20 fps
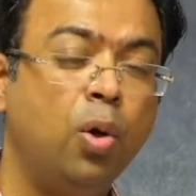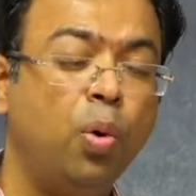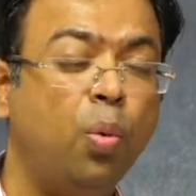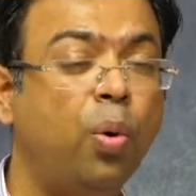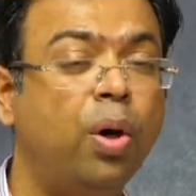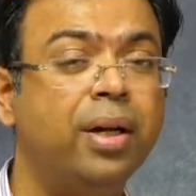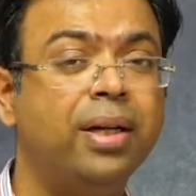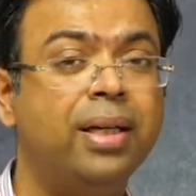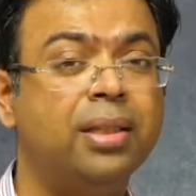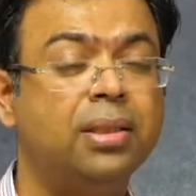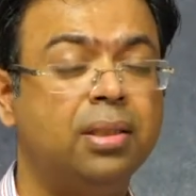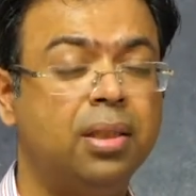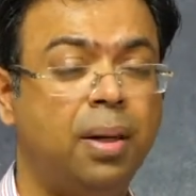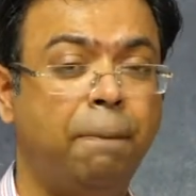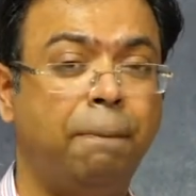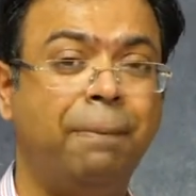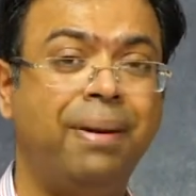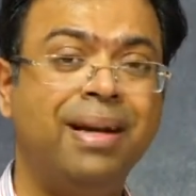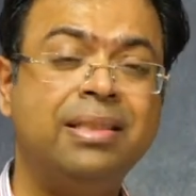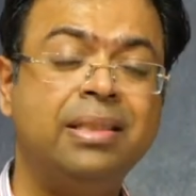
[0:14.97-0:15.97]
One is a
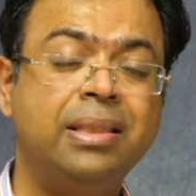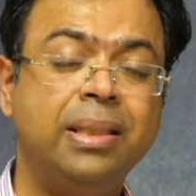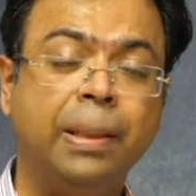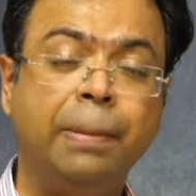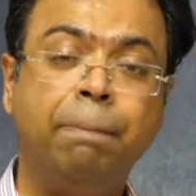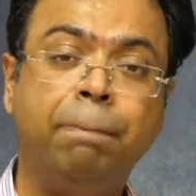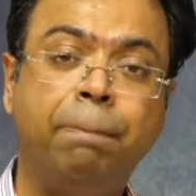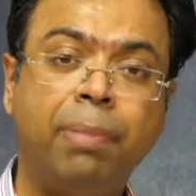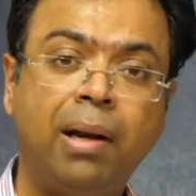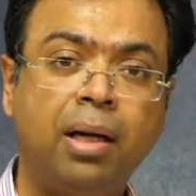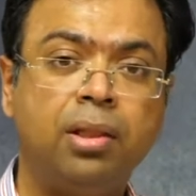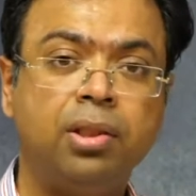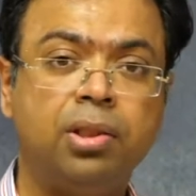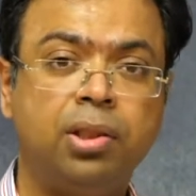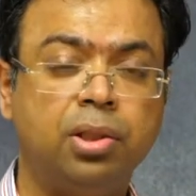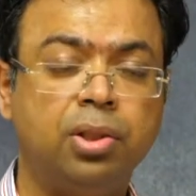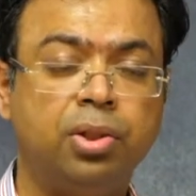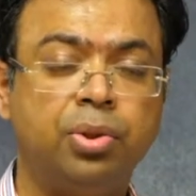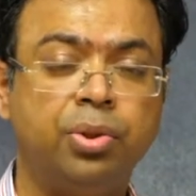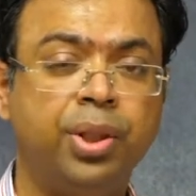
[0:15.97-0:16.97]
breast implant
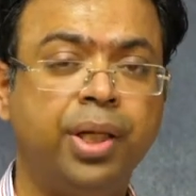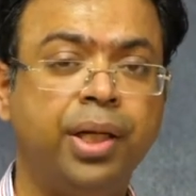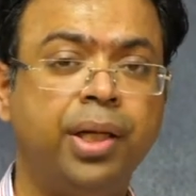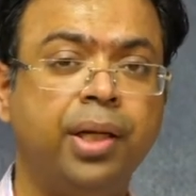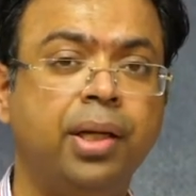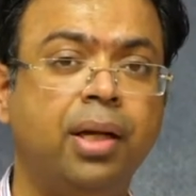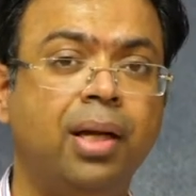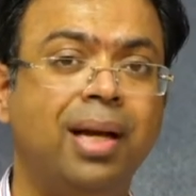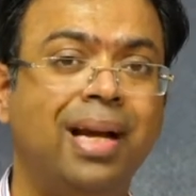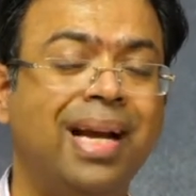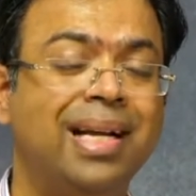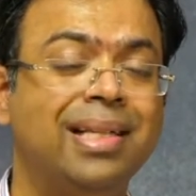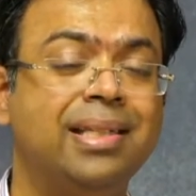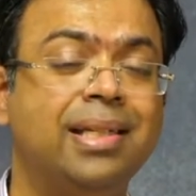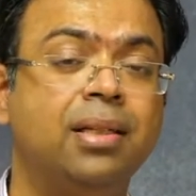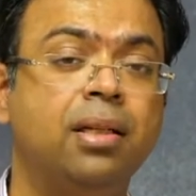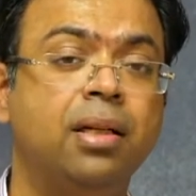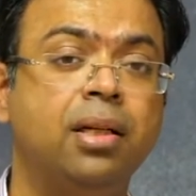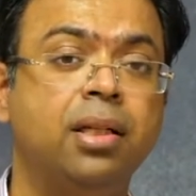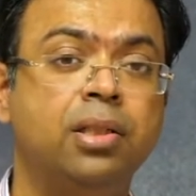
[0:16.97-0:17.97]
surgery and the
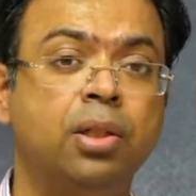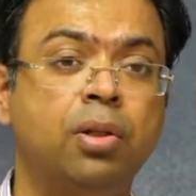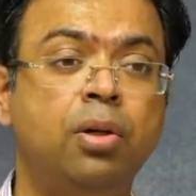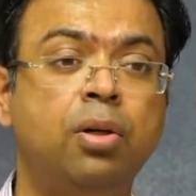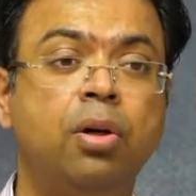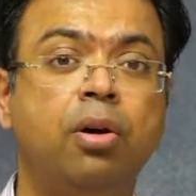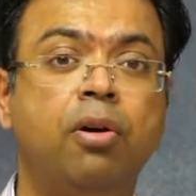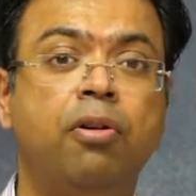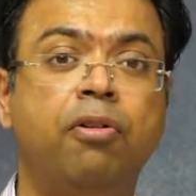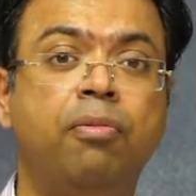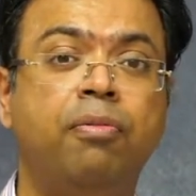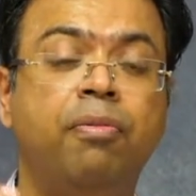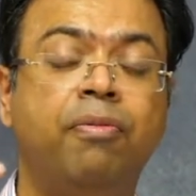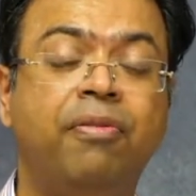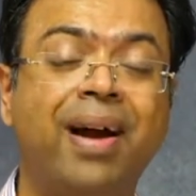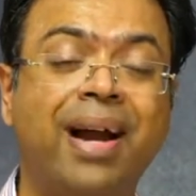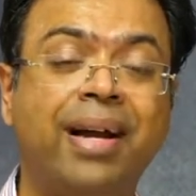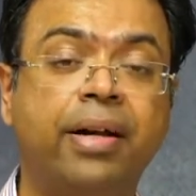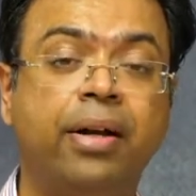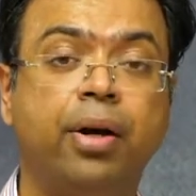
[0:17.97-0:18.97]
other is a
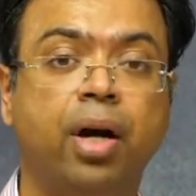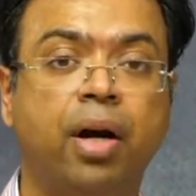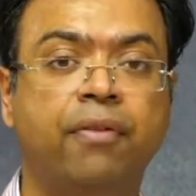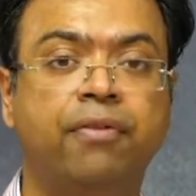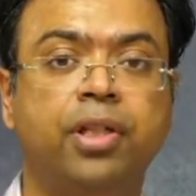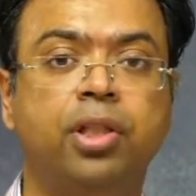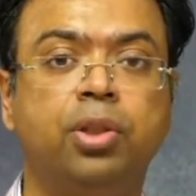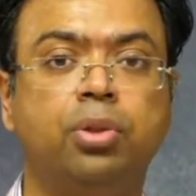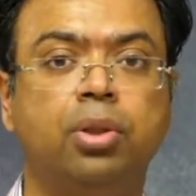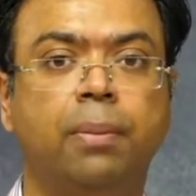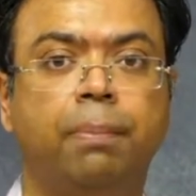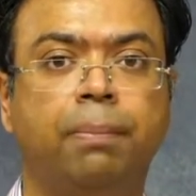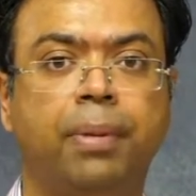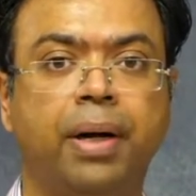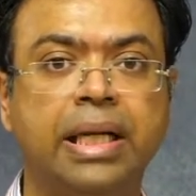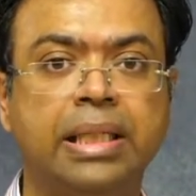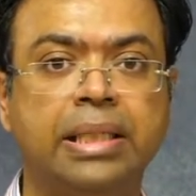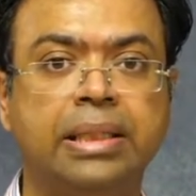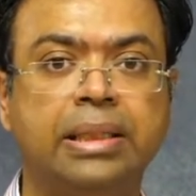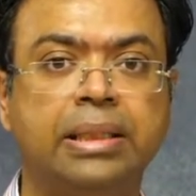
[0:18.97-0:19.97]
fat grafting to the
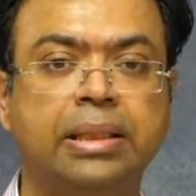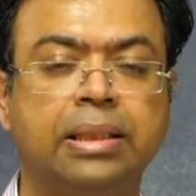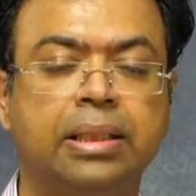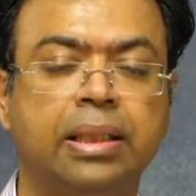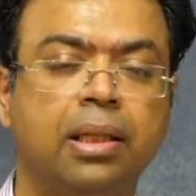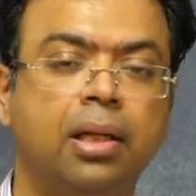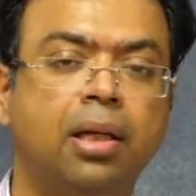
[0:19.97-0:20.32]
breast.